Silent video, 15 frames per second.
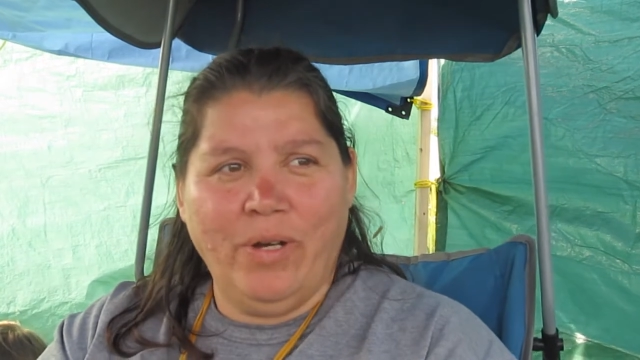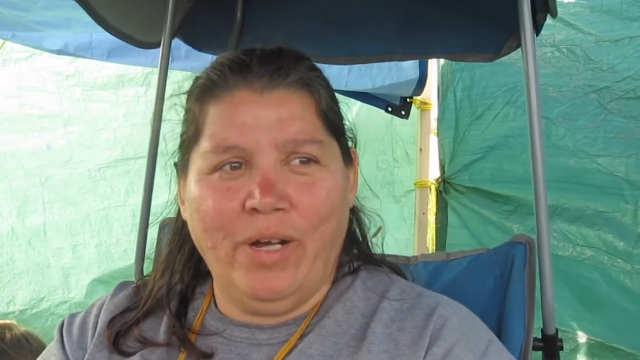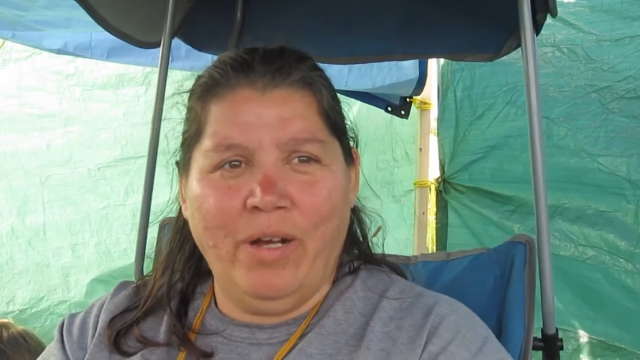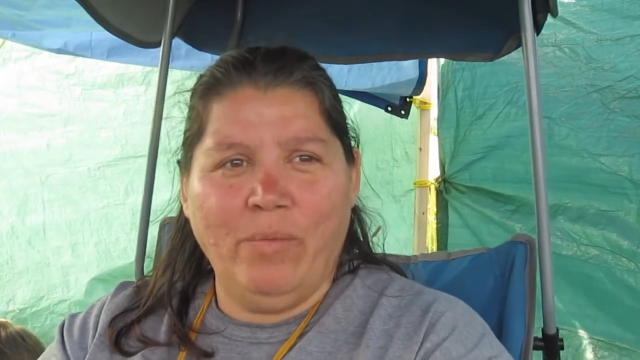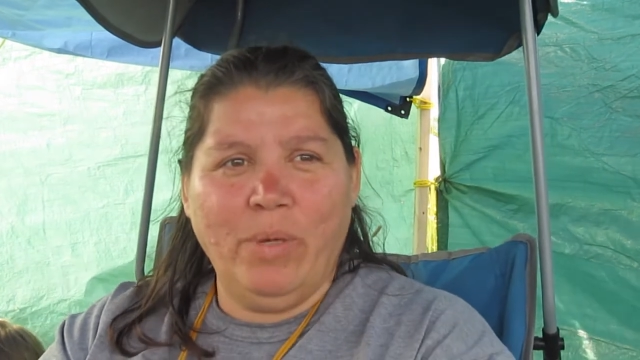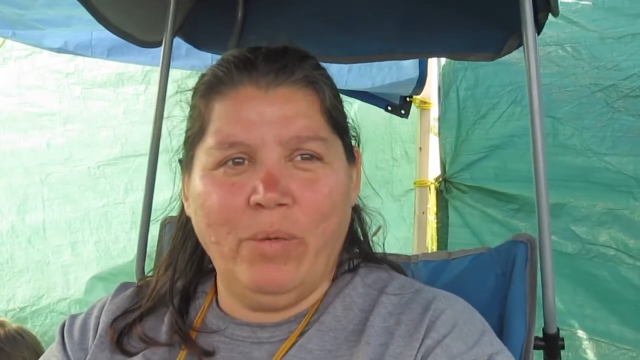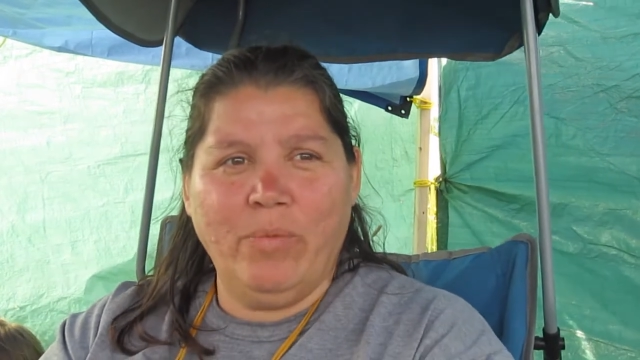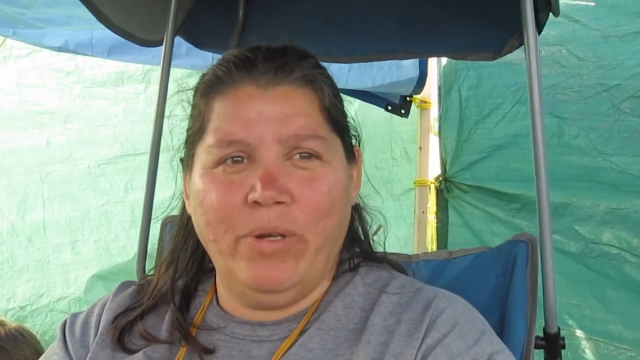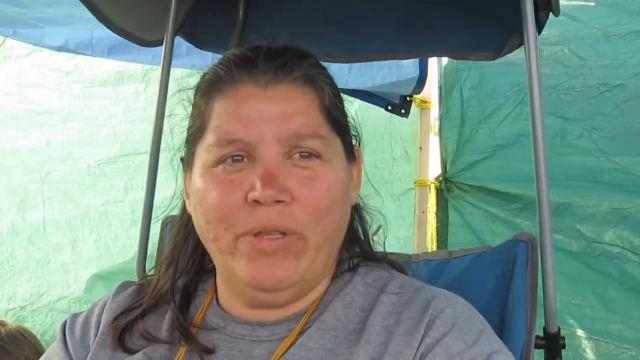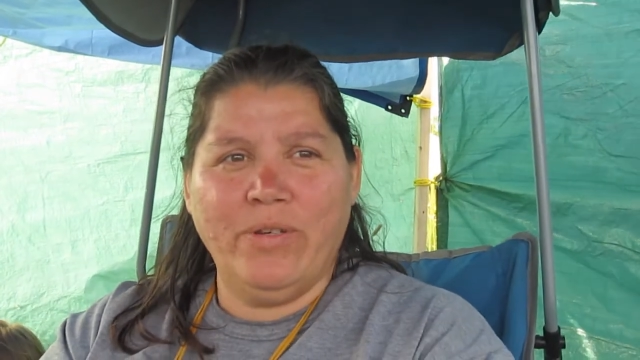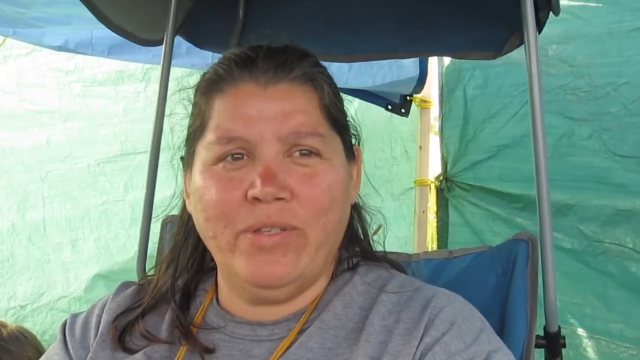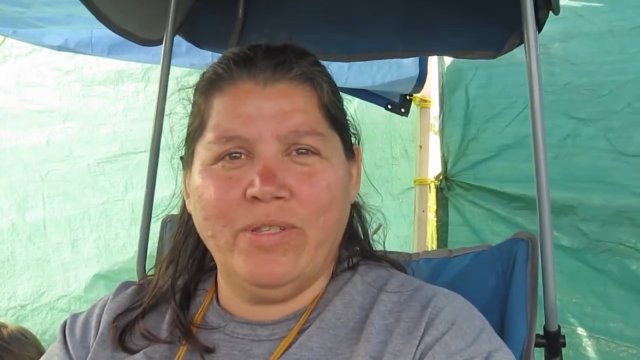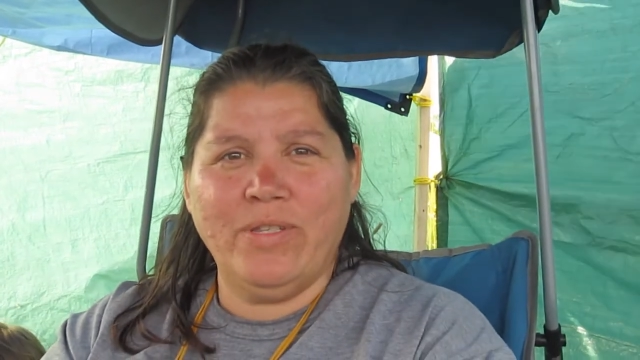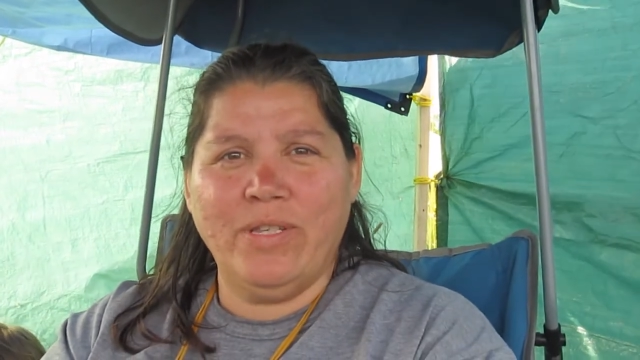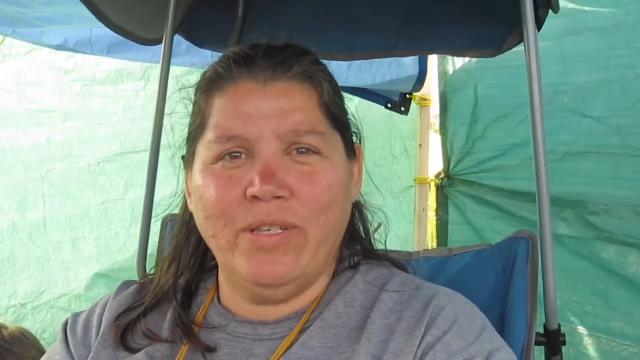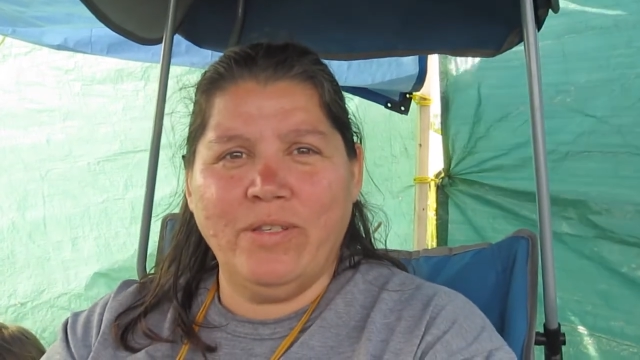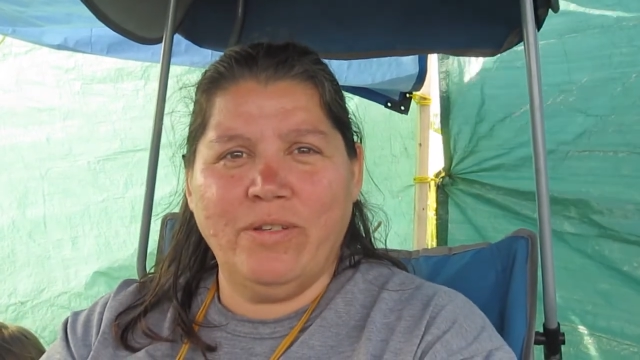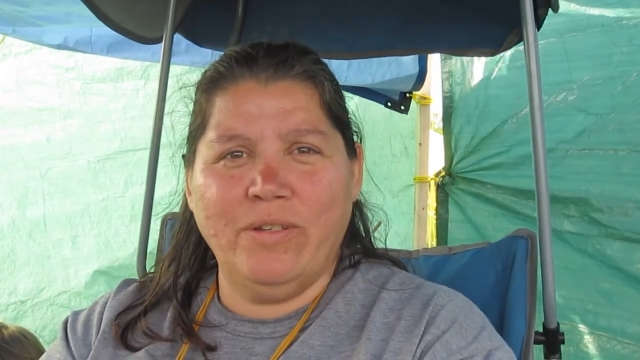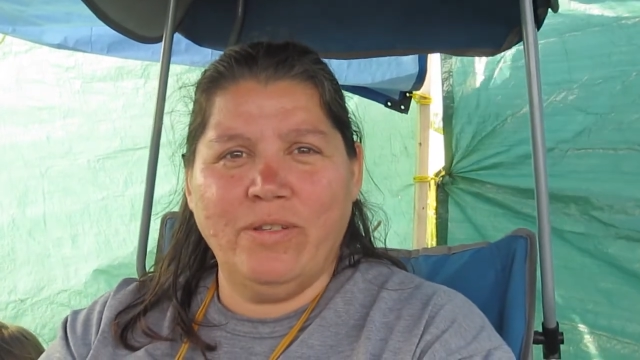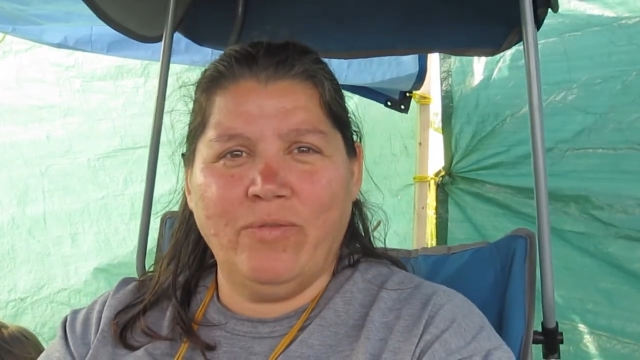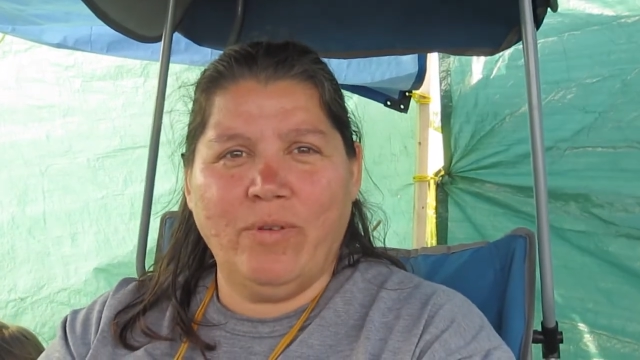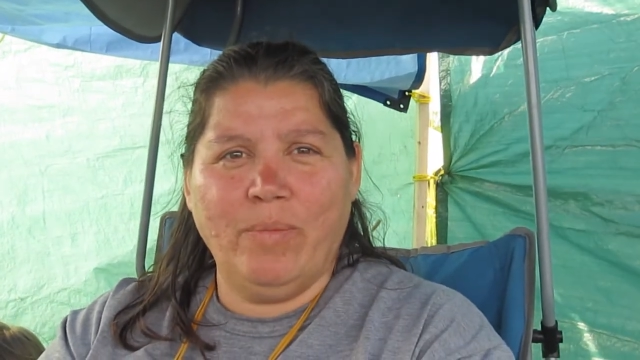all my brothers and
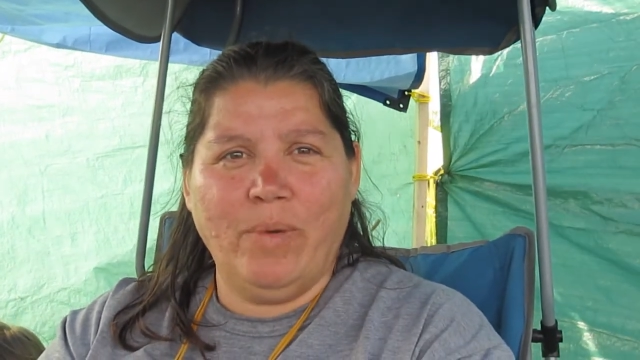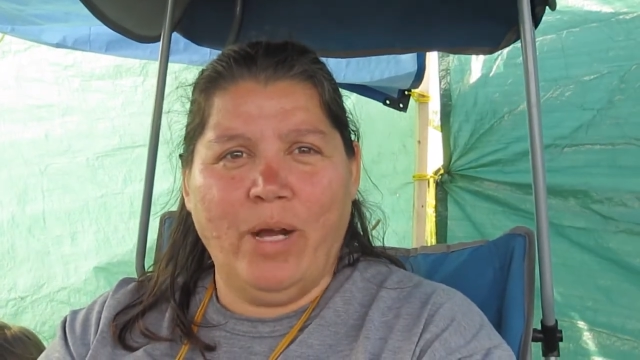sisters from